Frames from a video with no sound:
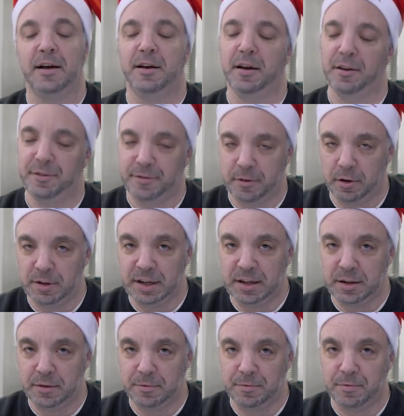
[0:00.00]
I still need
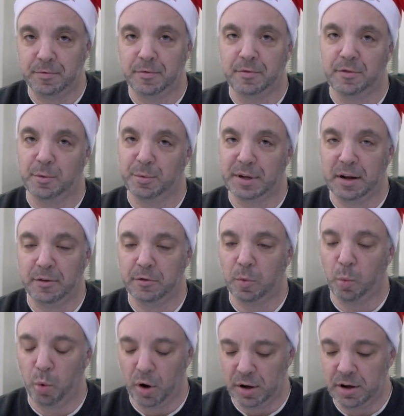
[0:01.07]
it, so we're down to
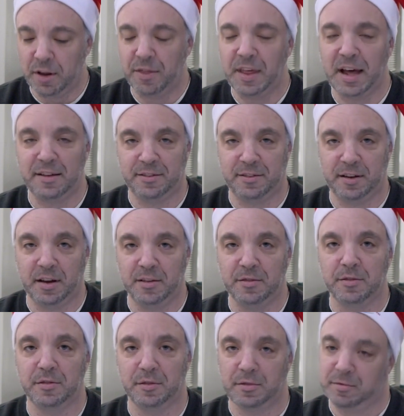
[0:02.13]
one on that set
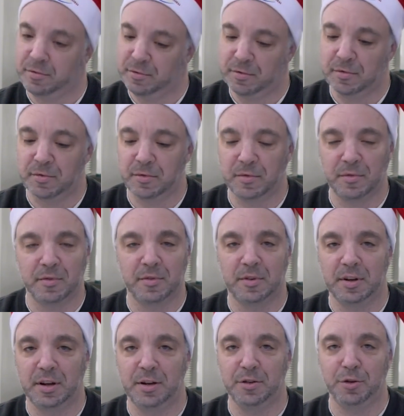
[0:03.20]

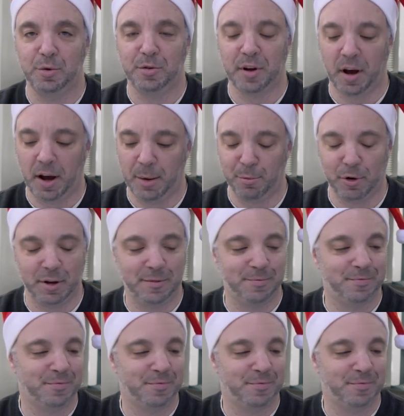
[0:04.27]
in due time, right?